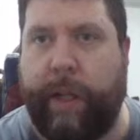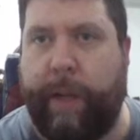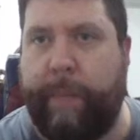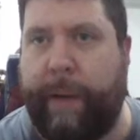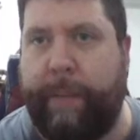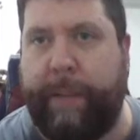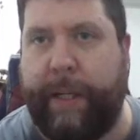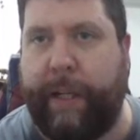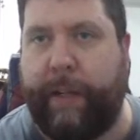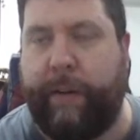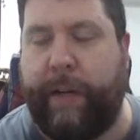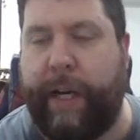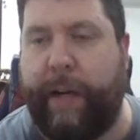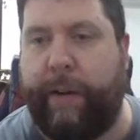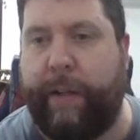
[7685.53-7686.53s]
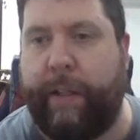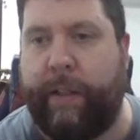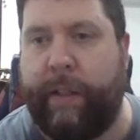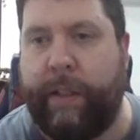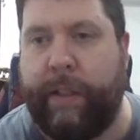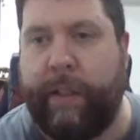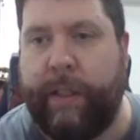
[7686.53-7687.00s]
maybe another hour,
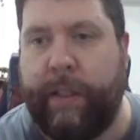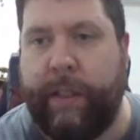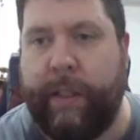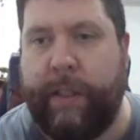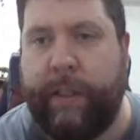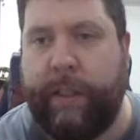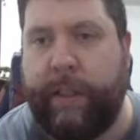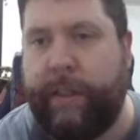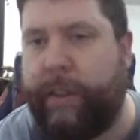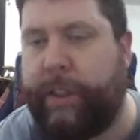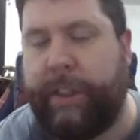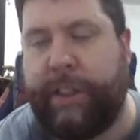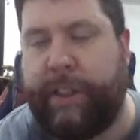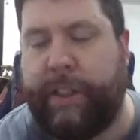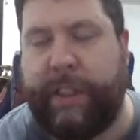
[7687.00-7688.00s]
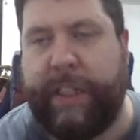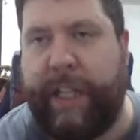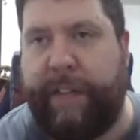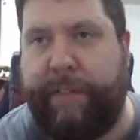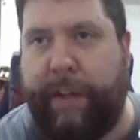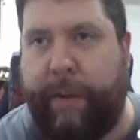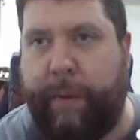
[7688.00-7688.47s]
just to see
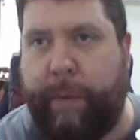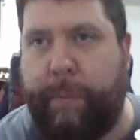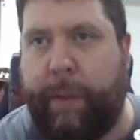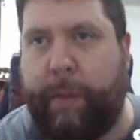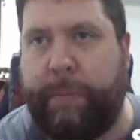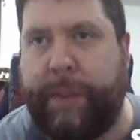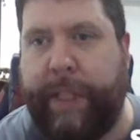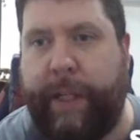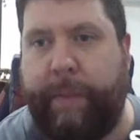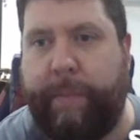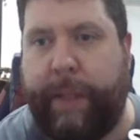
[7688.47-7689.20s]
if anyone pops in.